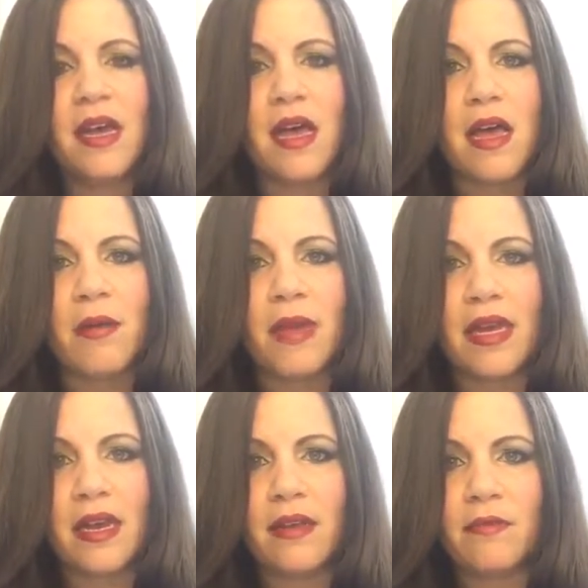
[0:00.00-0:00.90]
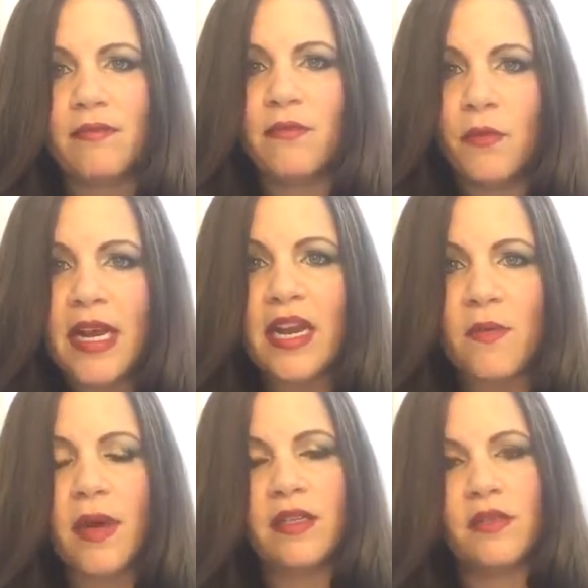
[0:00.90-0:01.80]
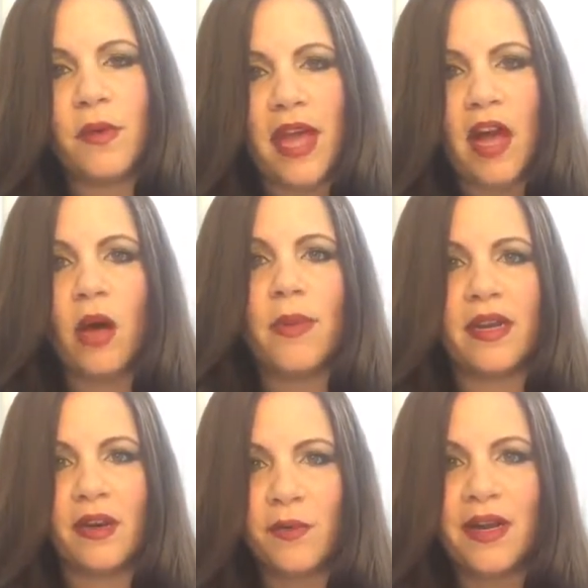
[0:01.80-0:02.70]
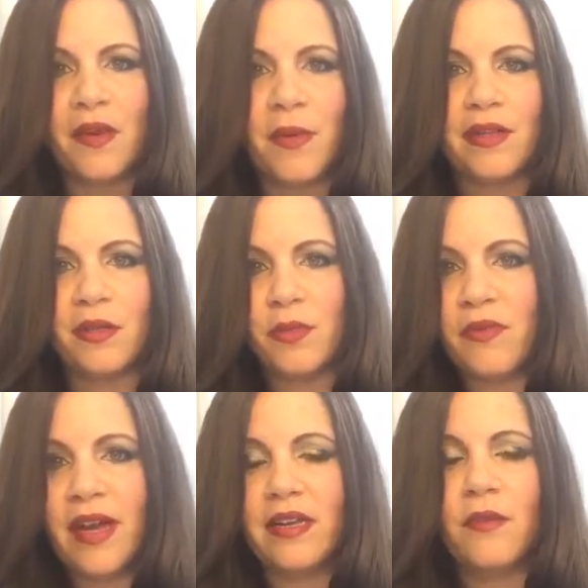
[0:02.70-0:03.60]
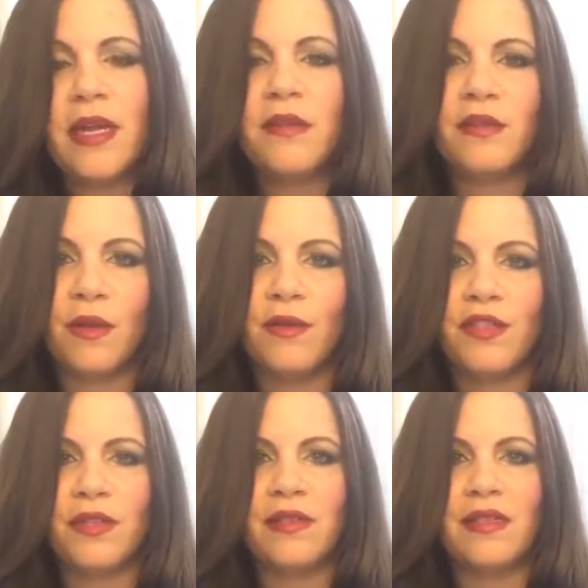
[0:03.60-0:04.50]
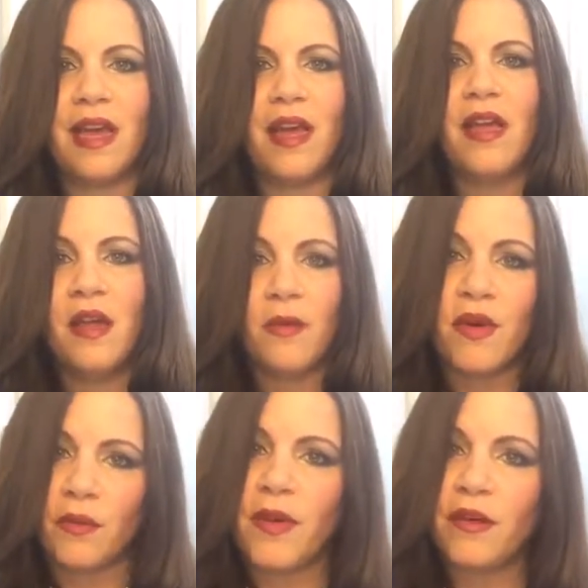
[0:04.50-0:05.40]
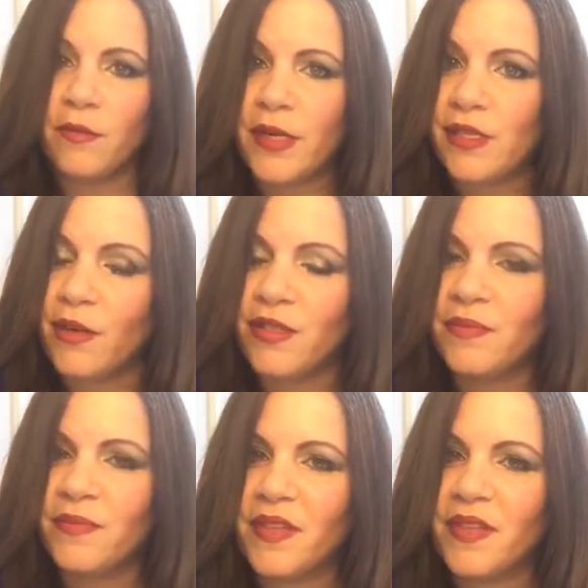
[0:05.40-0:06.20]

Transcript: and I really want to help, and I really want to provide real solutions with real results.